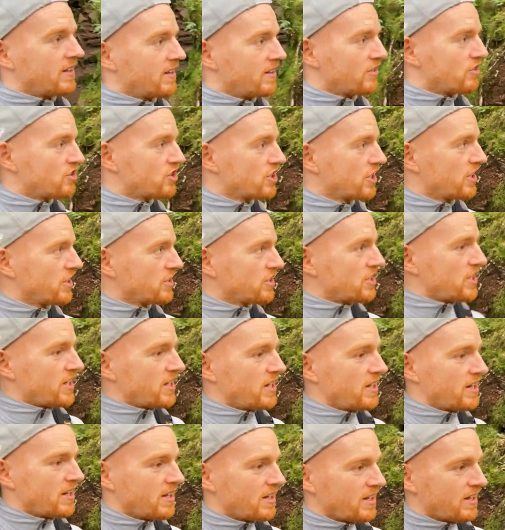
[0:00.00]
Lodge Church.
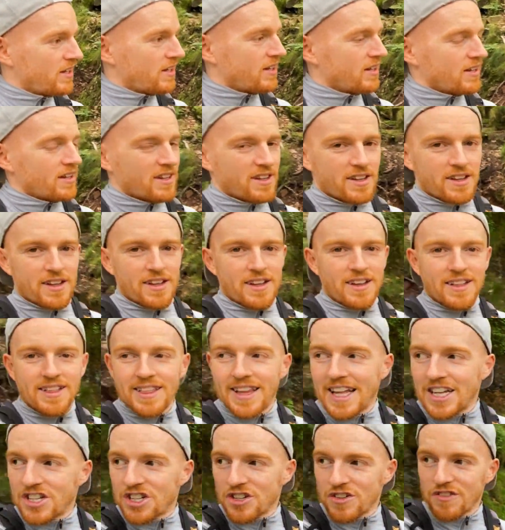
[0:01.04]

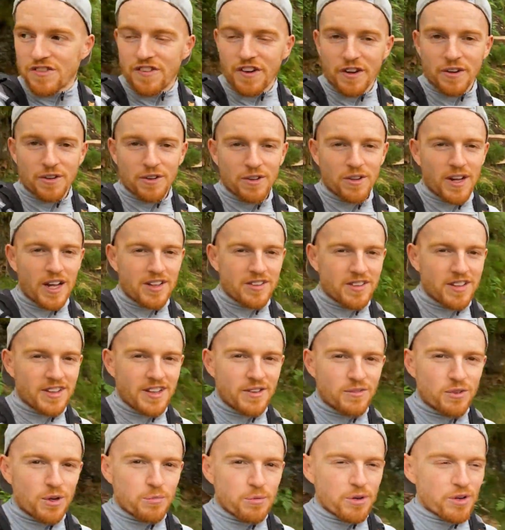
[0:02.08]
Legend folklore has it
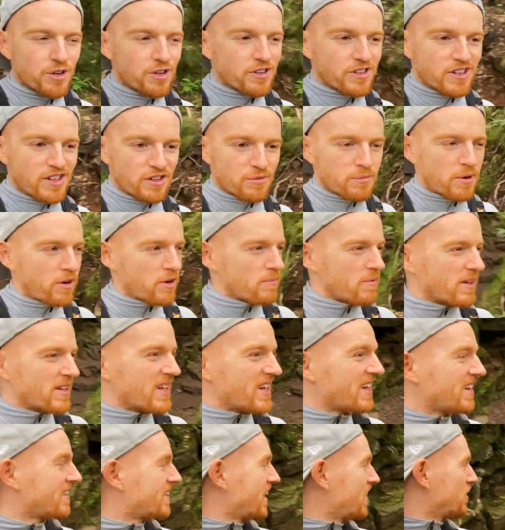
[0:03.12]
that Robin Hood and his merry men
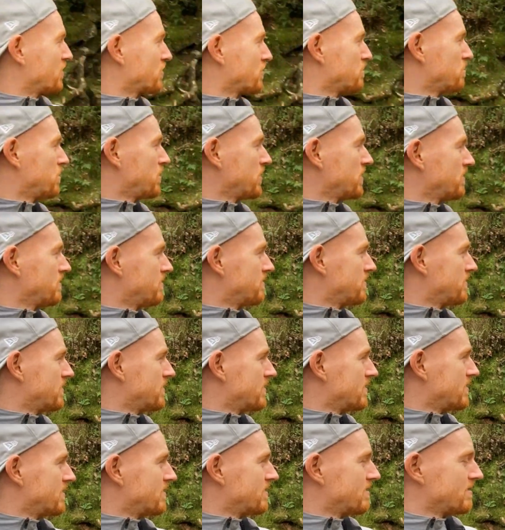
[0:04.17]
hid there at some point.
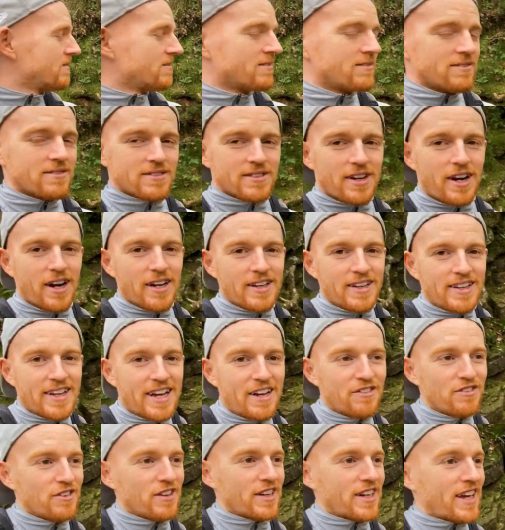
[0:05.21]
Highly
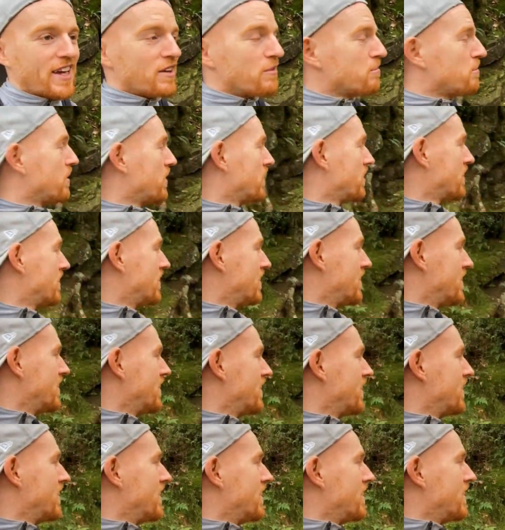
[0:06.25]
doubtful again, but
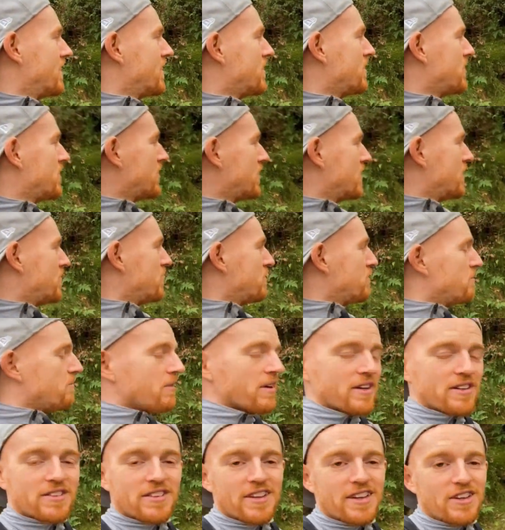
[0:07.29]

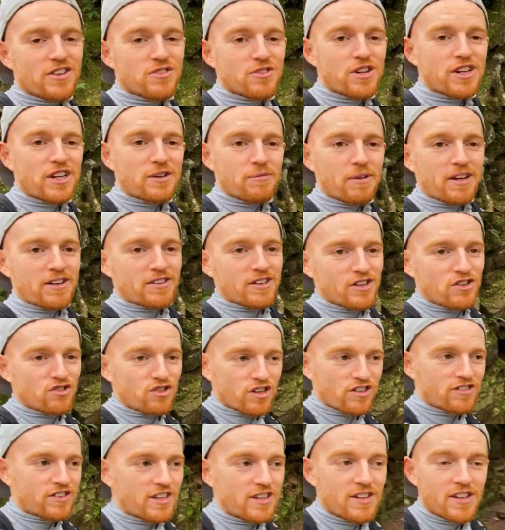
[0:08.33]
makes it intriguing, makes it
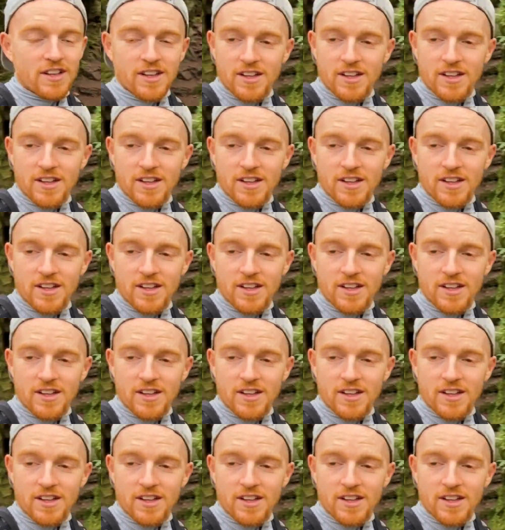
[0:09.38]
interesting.